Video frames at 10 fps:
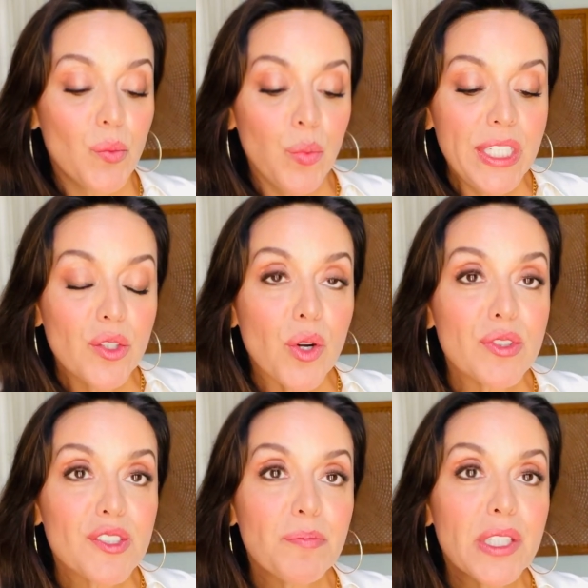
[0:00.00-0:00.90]
We grow
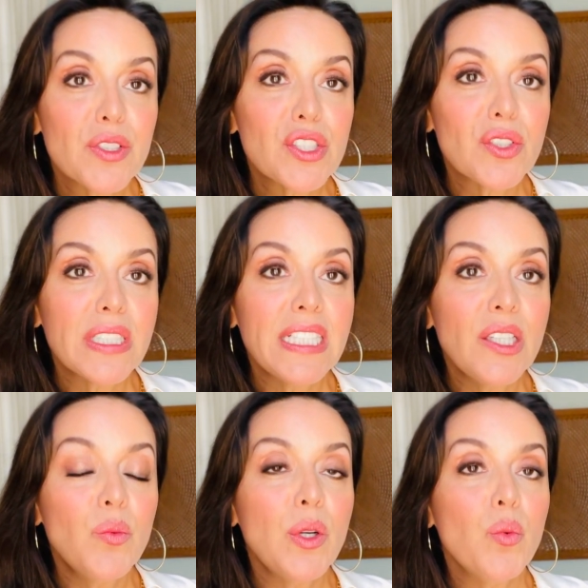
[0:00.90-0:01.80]
spiritually
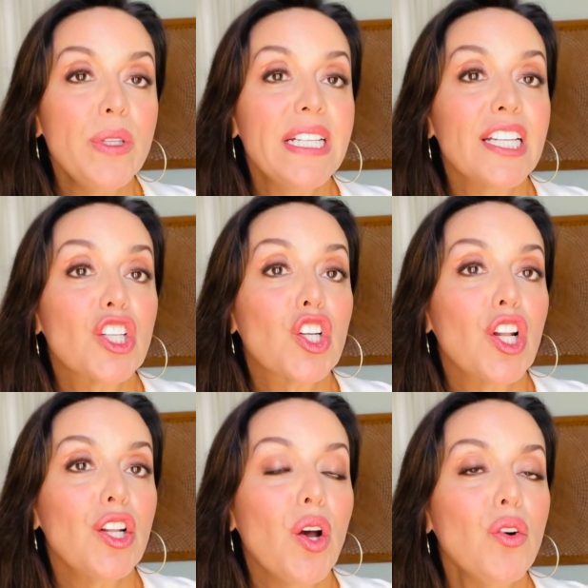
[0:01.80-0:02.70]
when we get
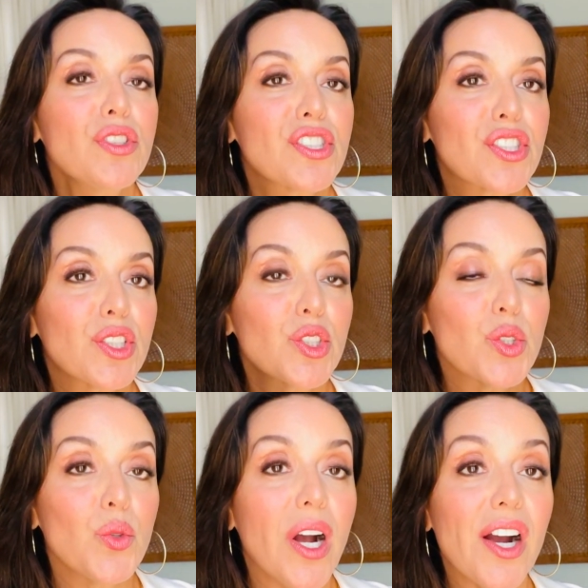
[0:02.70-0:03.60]
closer
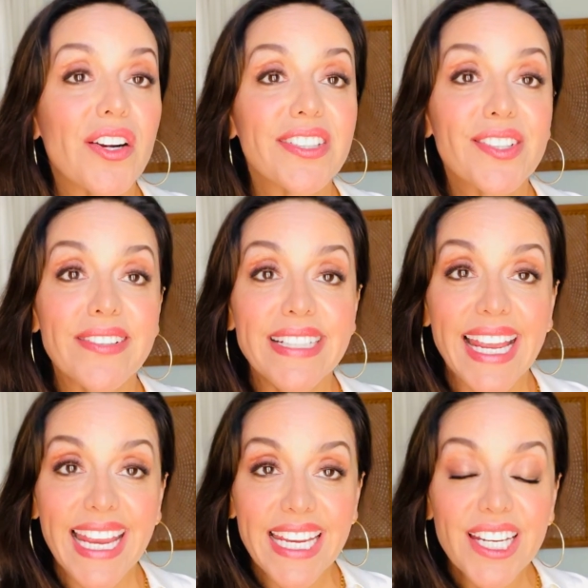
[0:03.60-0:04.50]
to our
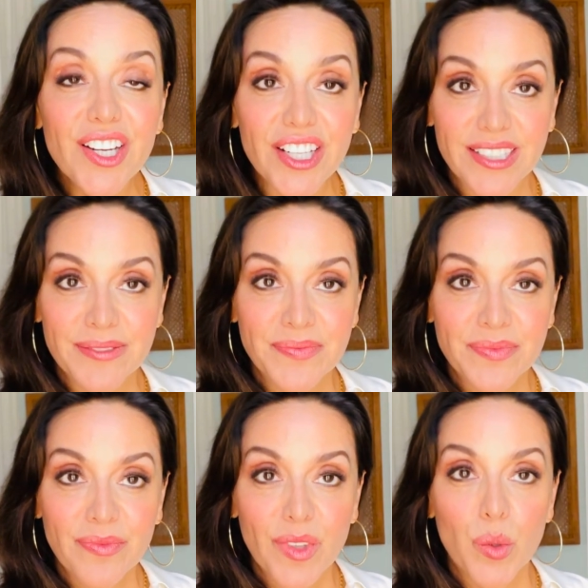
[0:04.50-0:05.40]
Creator,
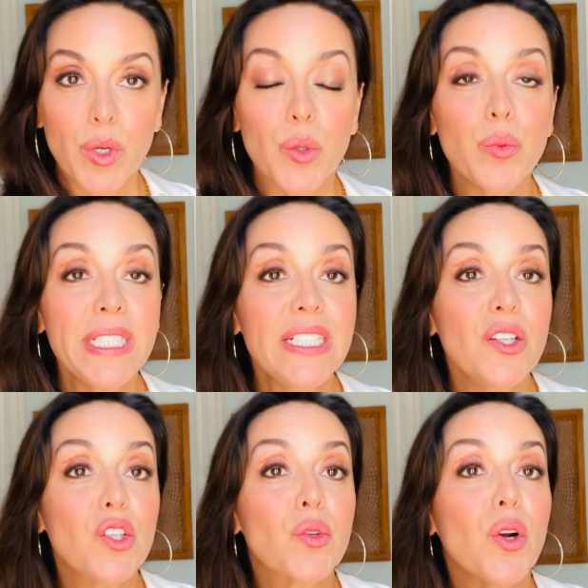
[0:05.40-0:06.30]
where we
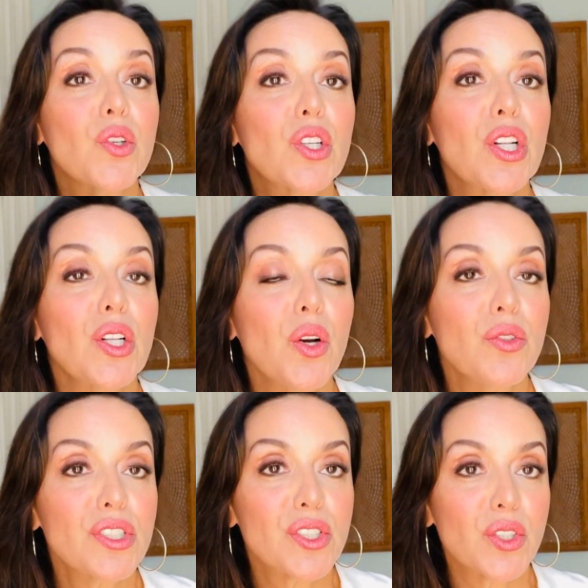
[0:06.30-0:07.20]
grow
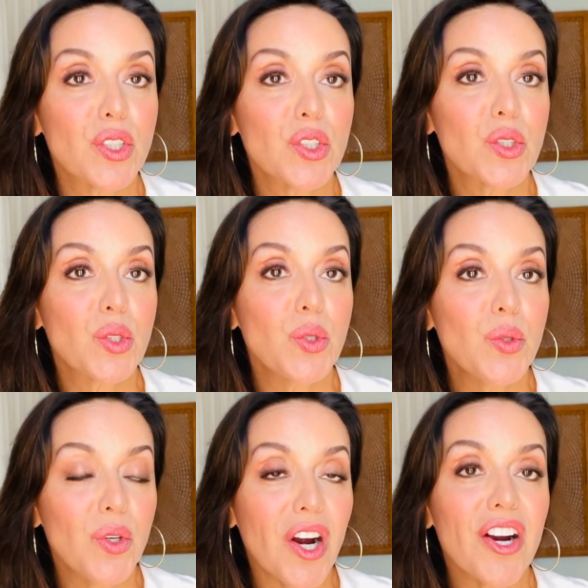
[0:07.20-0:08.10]
closer
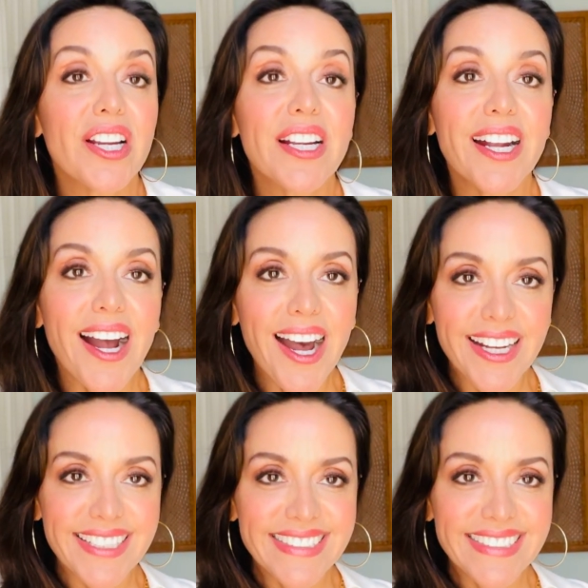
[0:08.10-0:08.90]
to our God.